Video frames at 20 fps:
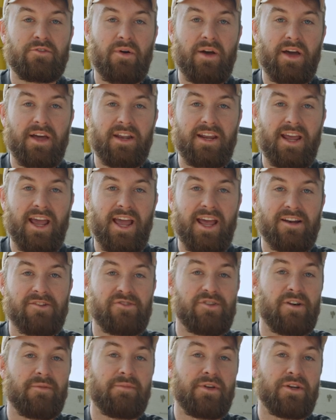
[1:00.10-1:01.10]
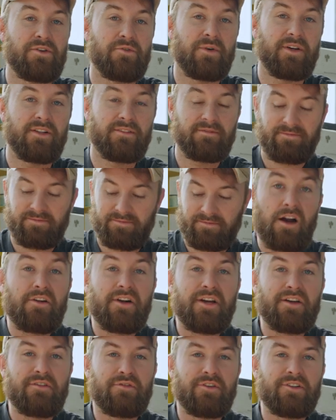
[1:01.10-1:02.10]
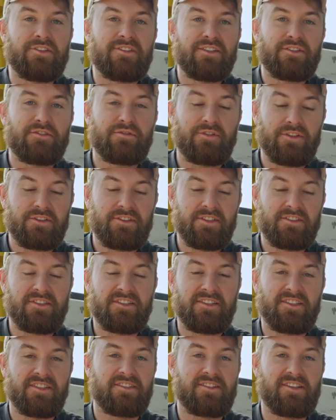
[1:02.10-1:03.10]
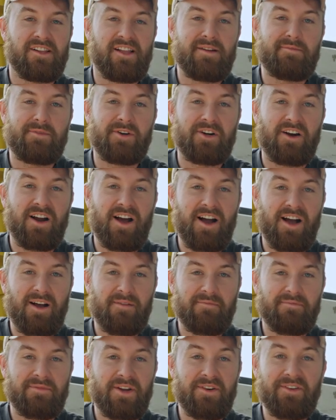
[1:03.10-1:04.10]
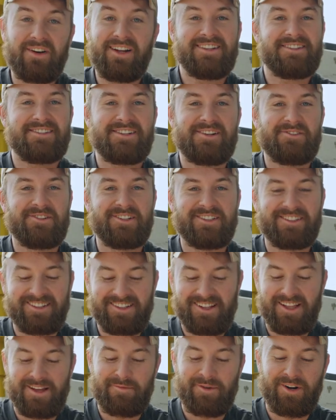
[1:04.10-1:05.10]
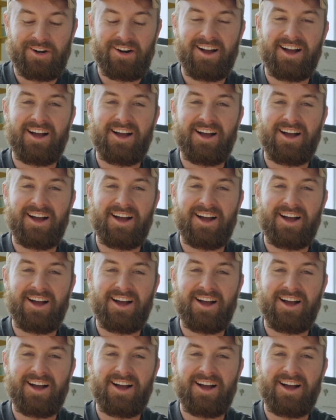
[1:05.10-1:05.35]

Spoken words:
go ahead and jump into it. All right, first things first is a disclaimer. There is no disclaimer.